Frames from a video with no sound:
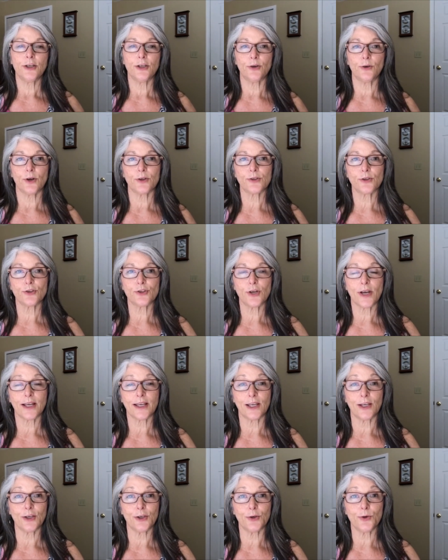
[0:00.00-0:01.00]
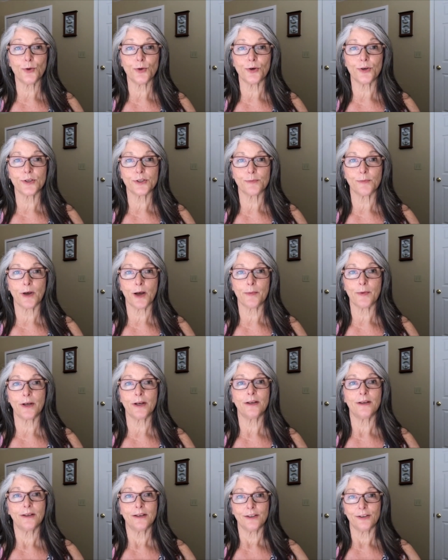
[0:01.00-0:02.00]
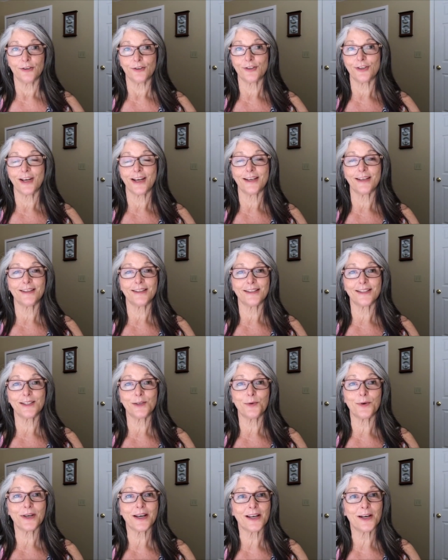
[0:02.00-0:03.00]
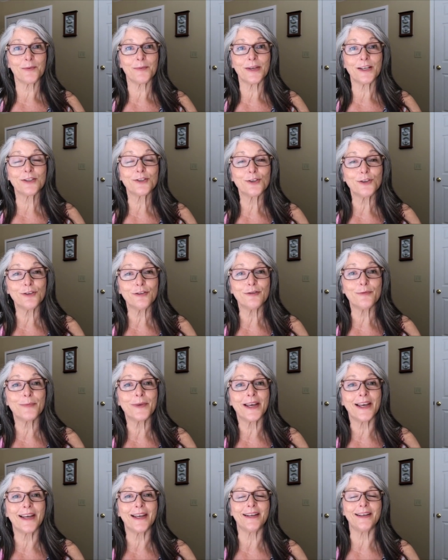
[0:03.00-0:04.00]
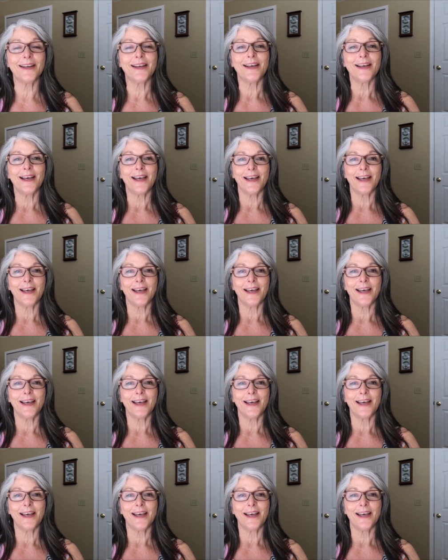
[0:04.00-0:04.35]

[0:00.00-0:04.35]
You're also checking yours, Mama. You're checking to see what kind of mess you've made.